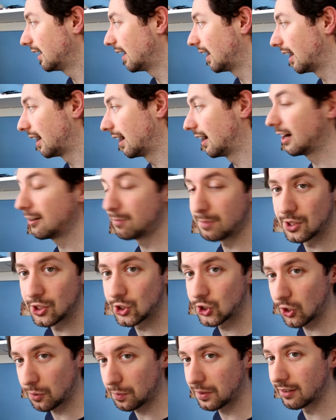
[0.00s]
I've been
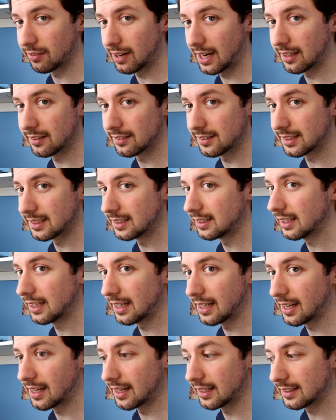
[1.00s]
shopping around and
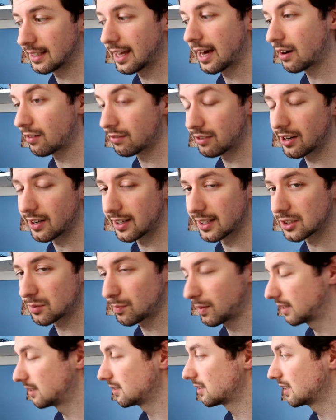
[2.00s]
they are very
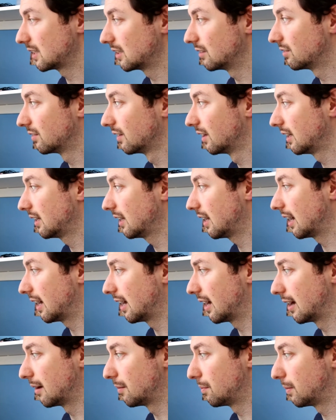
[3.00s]
expensive,
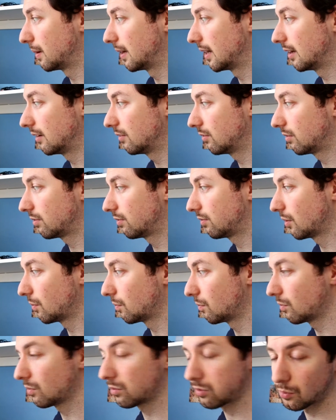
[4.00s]
but from
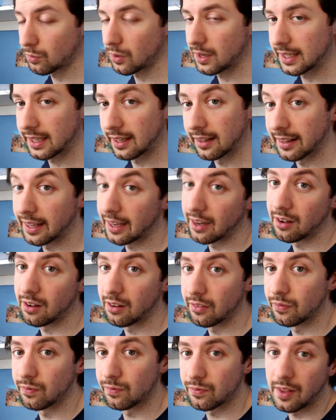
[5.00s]
what I hear, they
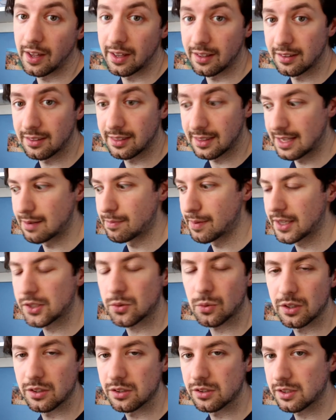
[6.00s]
are like the best
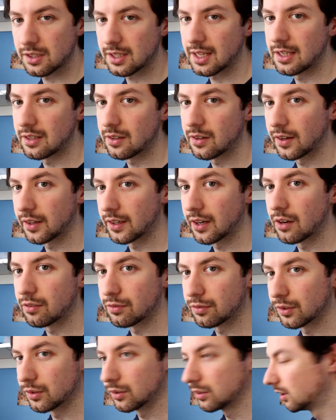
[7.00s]
ones that you can go
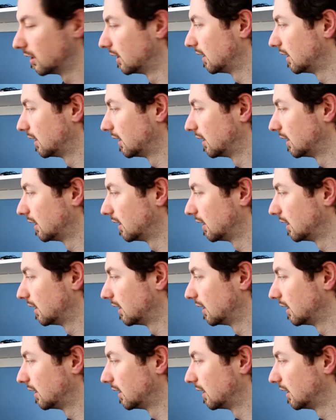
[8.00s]
for.